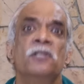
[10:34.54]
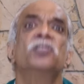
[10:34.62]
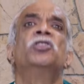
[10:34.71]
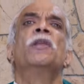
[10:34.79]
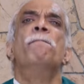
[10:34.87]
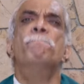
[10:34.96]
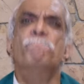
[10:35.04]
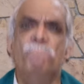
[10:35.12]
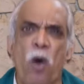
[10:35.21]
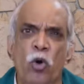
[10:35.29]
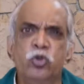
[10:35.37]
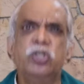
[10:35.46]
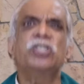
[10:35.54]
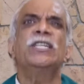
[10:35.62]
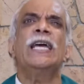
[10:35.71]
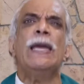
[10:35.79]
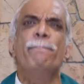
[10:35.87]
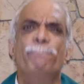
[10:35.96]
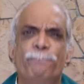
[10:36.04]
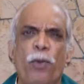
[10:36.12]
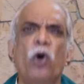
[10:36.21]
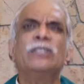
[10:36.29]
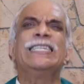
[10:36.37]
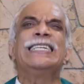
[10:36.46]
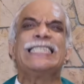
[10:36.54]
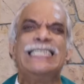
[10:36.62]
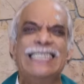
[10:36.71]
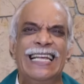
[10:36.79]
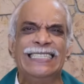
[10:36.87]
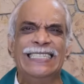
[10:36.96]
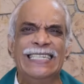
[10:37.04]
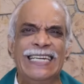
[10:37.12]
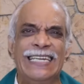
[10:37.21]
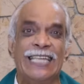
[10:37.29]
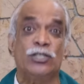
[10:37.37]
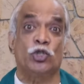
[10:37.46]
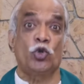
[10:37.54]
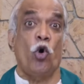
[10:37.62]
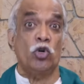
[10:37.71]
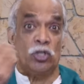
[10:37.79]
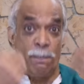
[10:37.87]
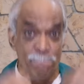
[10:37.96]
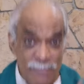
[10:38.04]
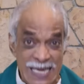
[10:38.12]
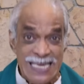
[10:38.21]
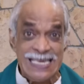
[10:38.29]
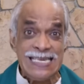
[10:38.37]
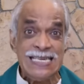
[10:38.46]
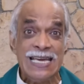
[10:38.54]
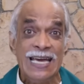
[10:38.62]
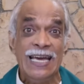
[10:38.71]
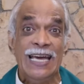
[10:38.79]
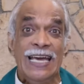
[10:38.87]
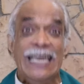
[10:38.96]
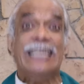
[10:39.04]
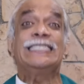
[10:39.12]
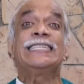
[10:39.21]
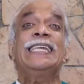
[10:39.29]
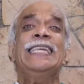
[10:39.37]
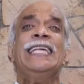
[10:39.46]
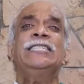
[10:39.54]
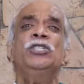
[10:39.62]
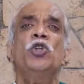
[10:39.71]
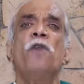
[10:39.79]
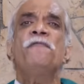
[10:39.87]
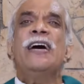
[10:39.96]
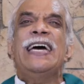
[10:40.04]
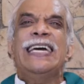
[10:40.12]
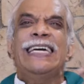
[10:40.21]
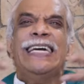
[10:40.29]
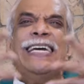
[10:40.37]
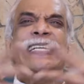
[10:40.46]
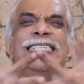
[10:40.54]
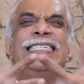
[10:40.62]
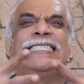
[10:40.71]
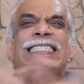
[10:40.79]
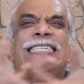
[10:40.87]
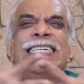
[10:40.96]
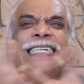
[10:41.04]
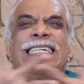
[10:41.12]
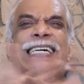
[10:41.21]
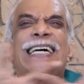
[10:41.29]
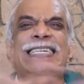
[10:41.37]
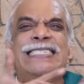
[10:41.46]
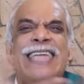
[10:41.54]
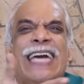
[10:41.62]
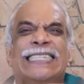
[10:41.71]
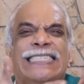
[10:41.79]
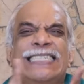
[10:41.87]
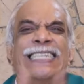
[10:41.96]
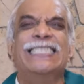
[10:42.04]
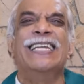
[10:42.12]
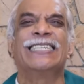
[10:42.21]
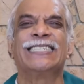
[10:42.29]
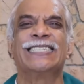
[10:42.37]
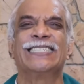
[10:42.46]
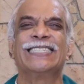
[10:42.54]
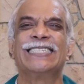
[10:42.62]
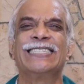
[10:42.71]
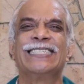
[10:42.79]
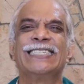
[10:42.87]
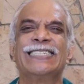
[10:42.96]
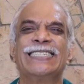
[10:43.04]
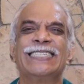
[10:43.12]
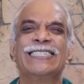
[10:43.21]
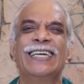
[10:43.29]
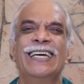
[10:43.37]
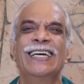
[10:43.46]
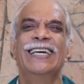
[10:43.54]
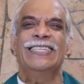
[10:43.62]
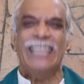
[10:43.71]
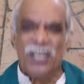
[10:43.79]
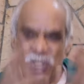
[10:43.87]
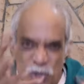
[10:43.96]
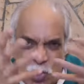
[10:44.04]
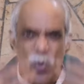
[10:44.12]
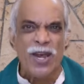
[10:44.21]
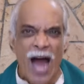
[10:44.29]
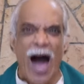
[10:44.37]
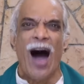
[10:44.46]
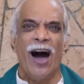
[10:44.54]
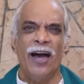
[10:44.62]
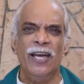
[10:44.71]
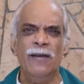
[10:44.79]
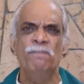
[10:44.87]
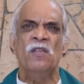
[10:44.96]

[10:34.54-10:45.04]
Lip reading: the most important lesson it has taught me is the lesson of interconnectedness. That you and I,